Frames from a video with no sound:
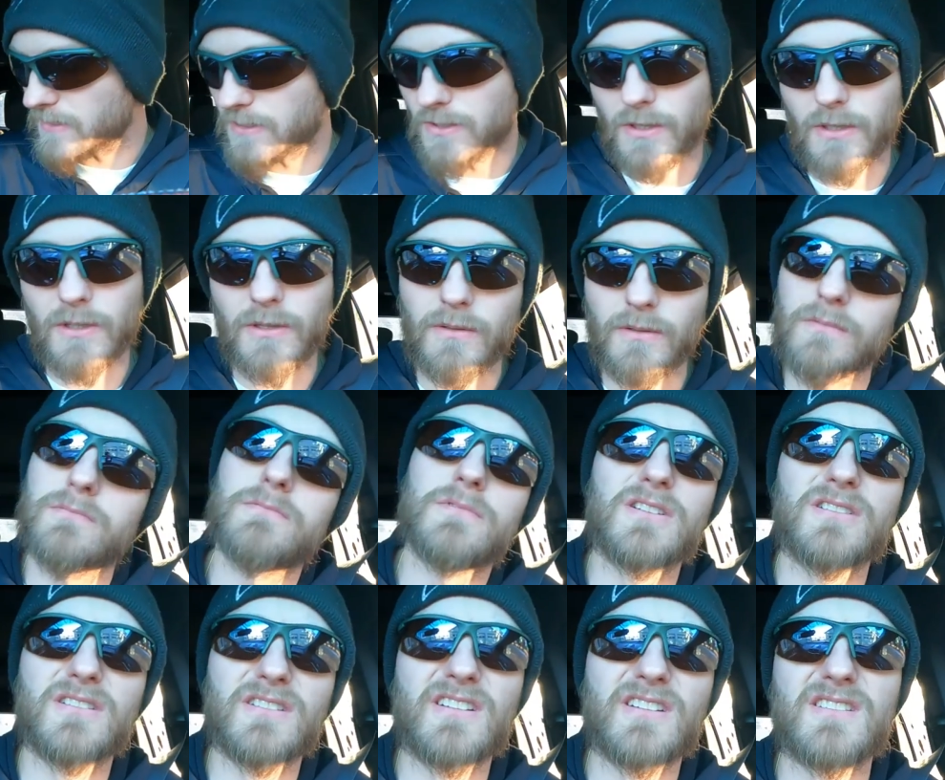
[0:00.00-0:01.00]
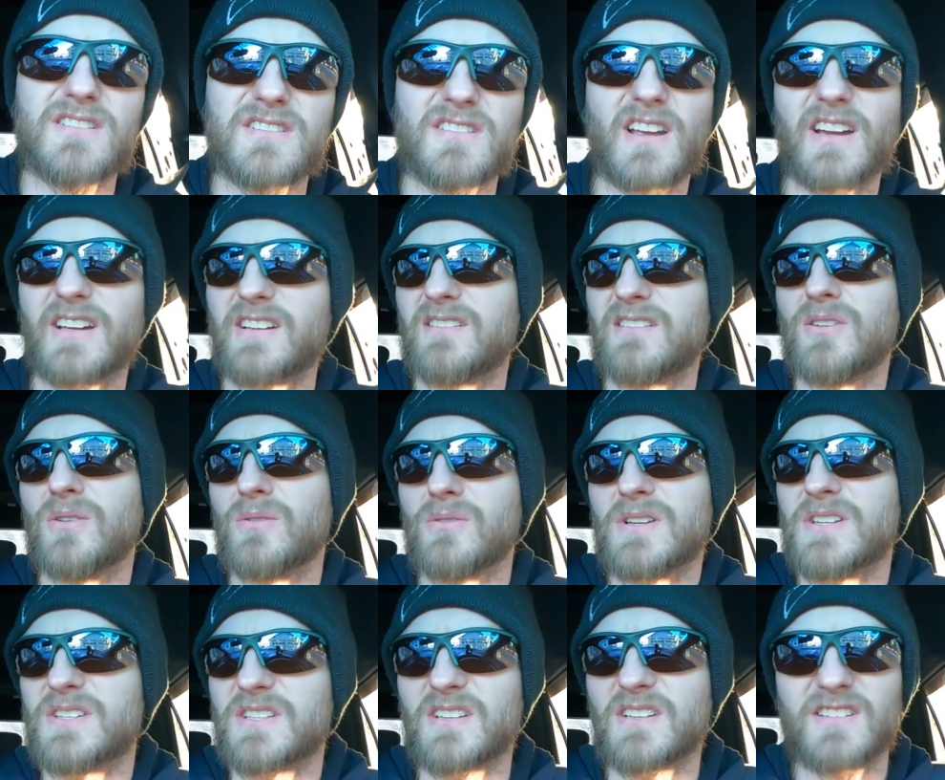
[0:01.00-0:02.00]
So really there's like no
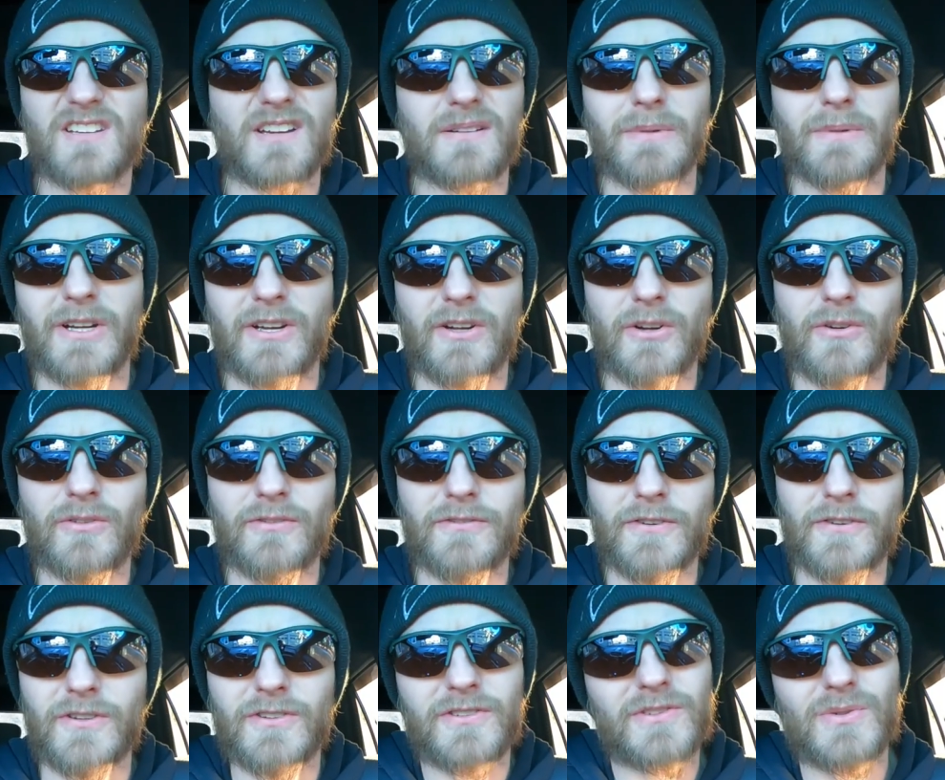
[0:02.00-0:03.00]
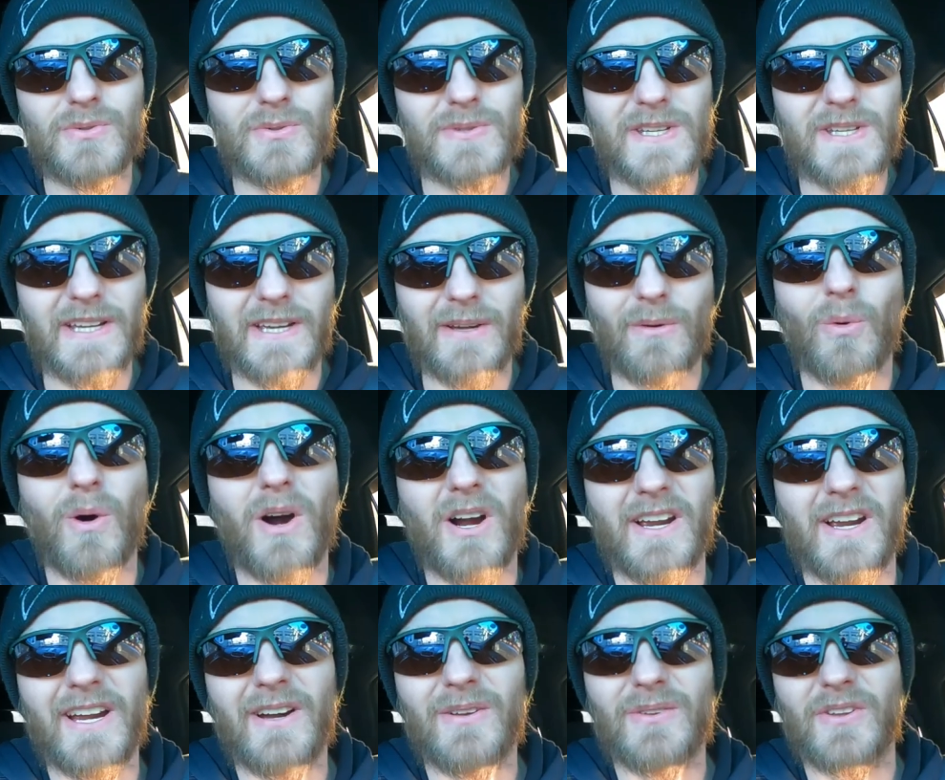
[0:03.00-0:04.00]
reason to take my coat for a 2-second
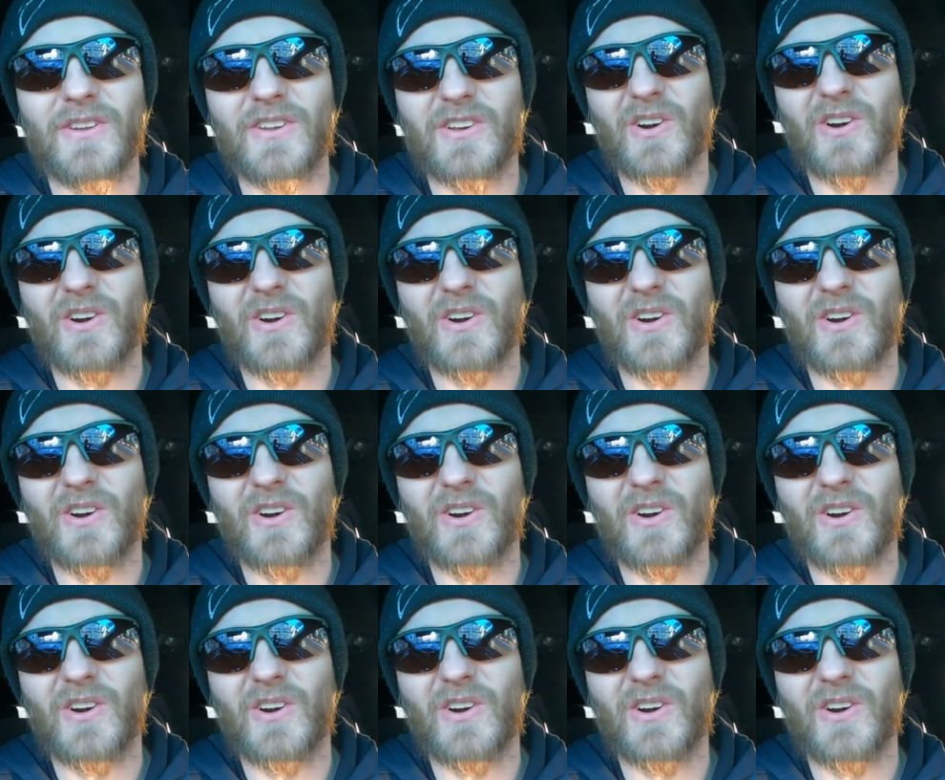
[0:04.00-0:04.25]
walk out to the